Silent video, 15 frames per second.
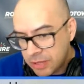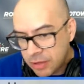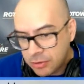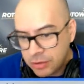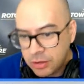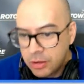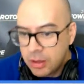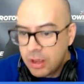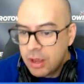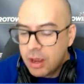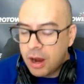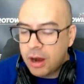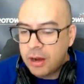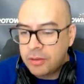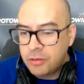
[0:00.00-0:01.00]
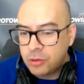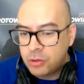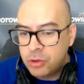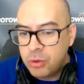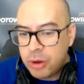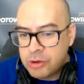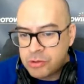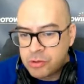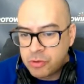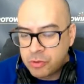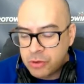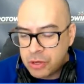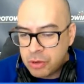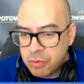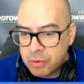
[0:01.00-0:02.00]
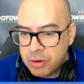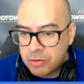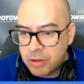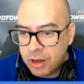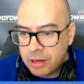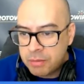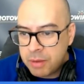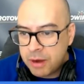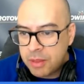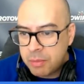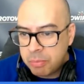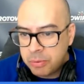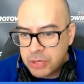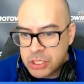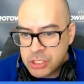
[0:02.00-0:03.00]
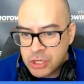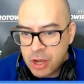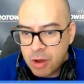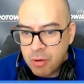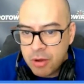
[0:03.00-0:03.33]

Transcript: All right, so 2 questions for you. We were talking about in the pre-show